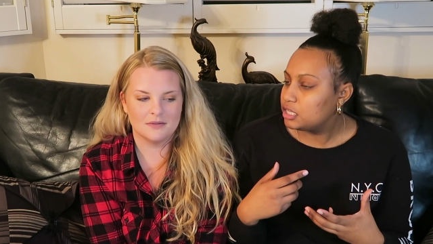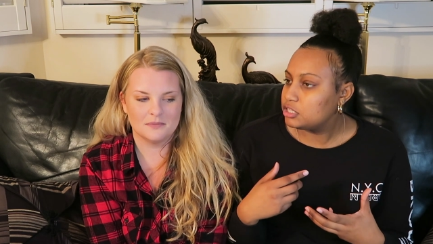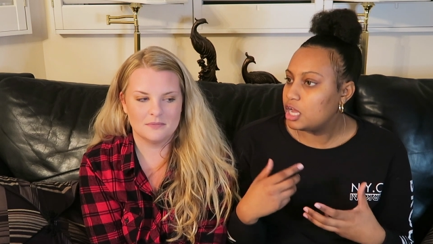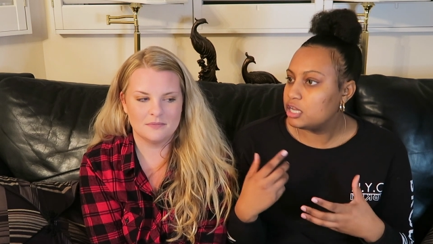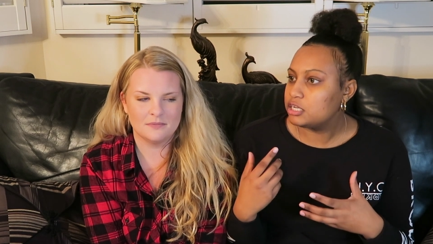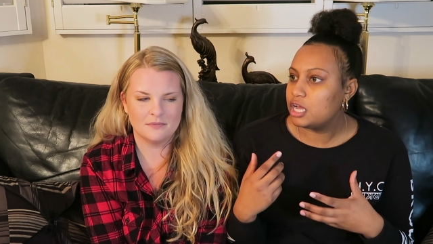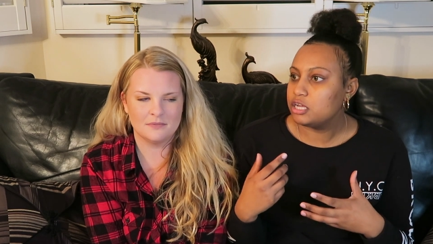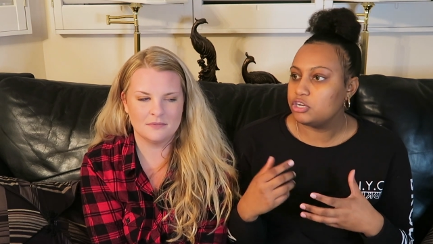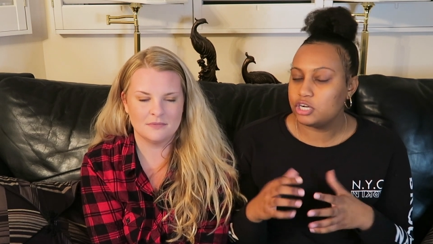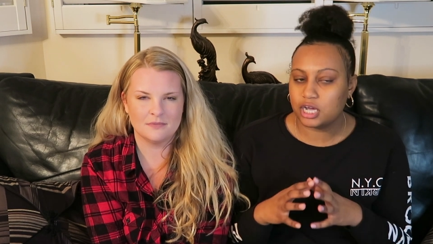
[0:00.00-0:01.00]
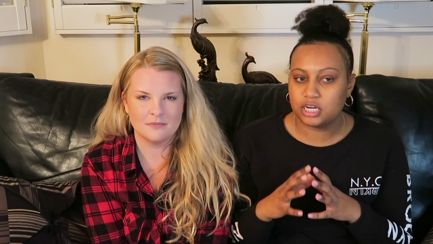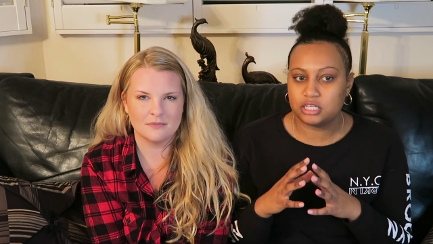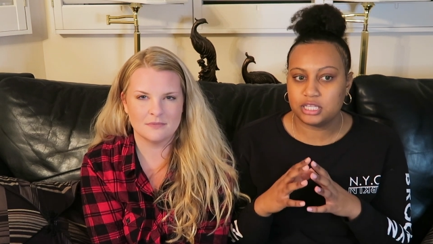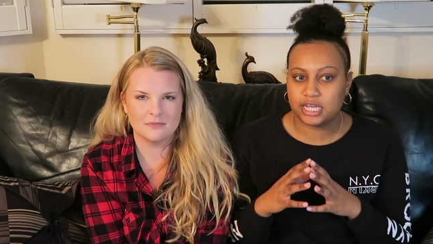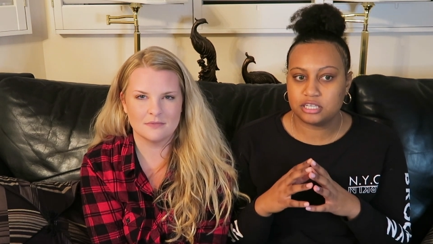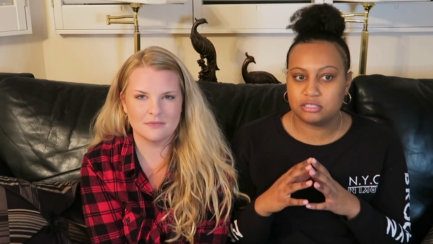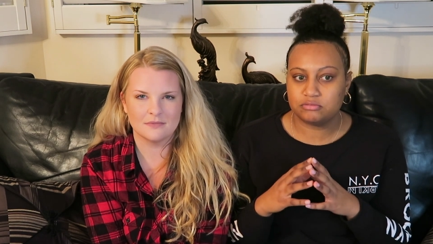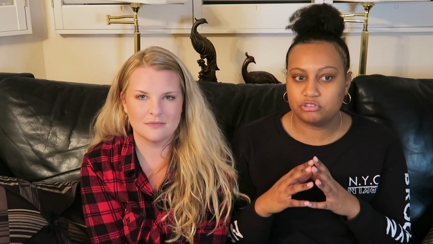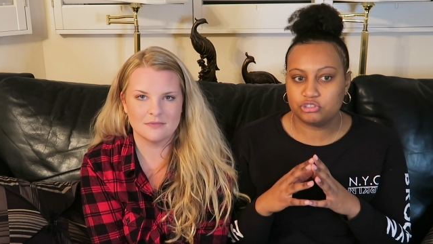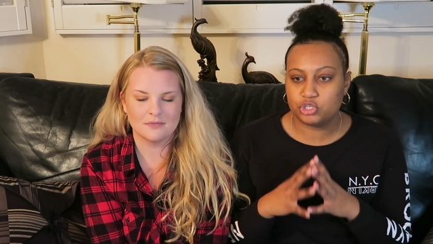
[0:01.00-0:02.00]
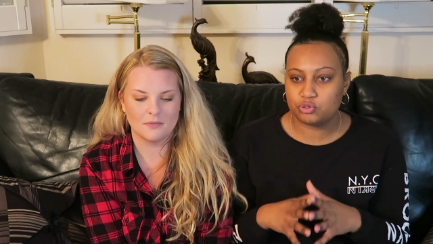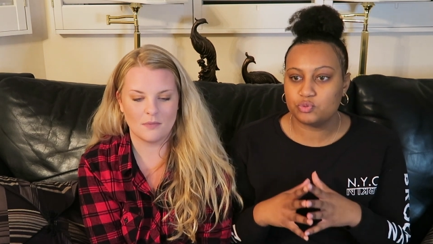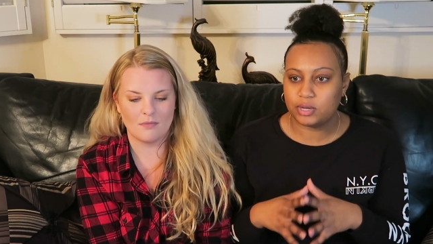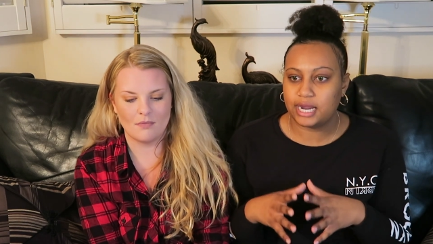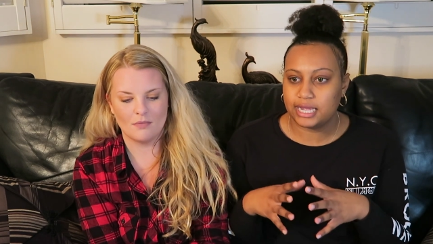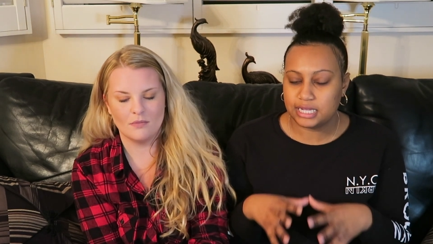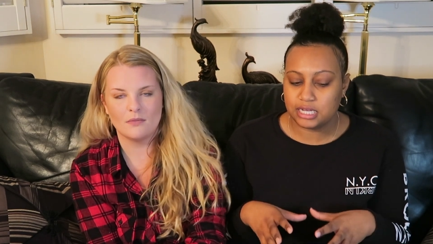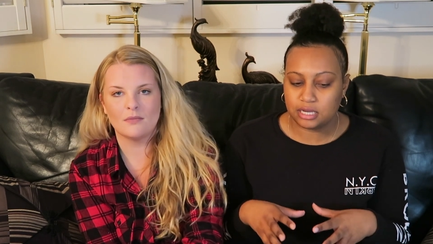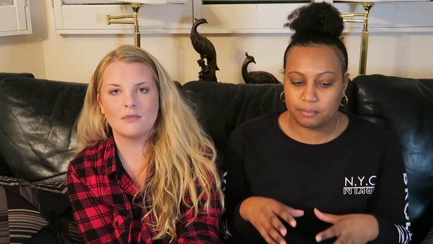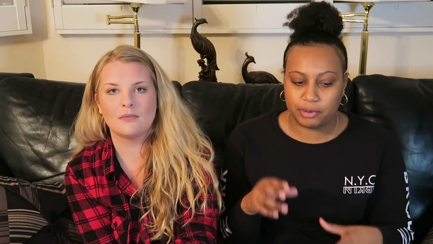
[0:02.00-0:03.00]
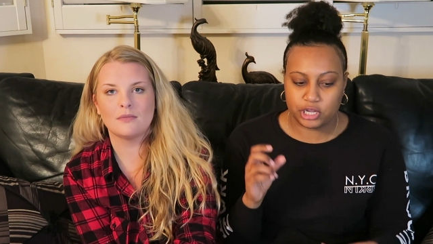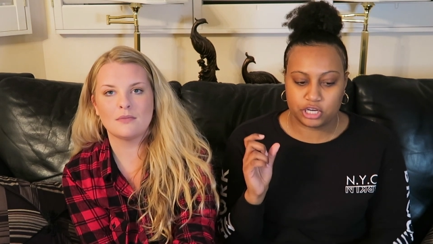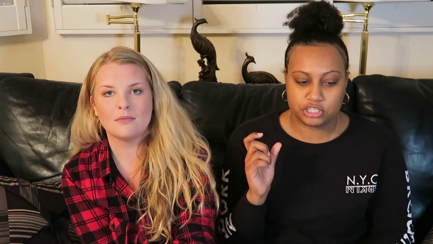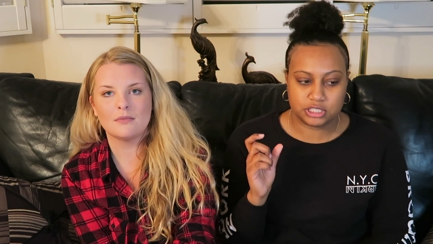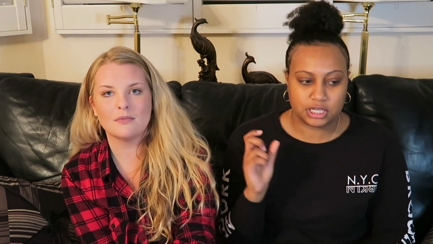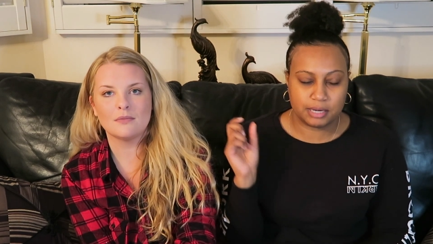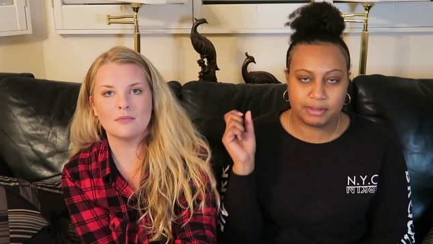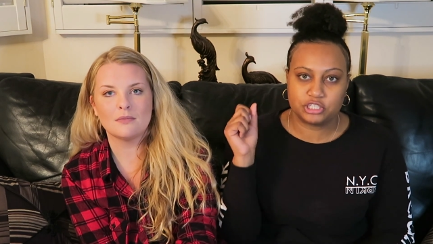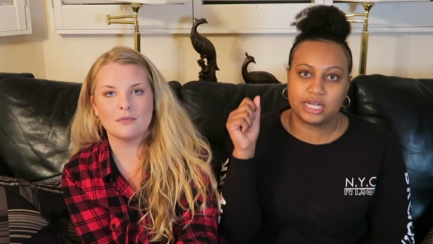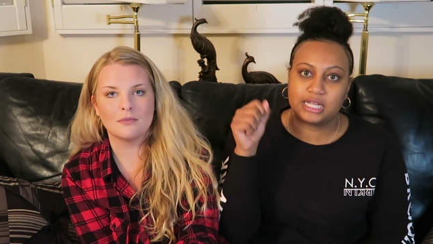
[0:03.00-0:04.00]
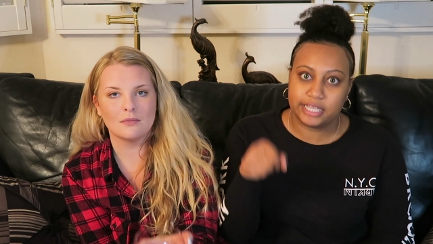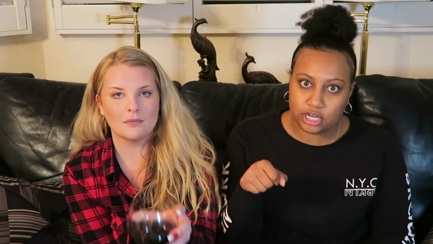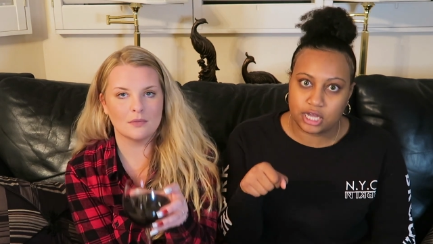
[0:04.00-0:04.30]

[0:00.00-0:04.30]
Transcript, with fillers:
Speaker 1: not, not, you're not gonna like choose what I eat, but you're just gonna make sure I click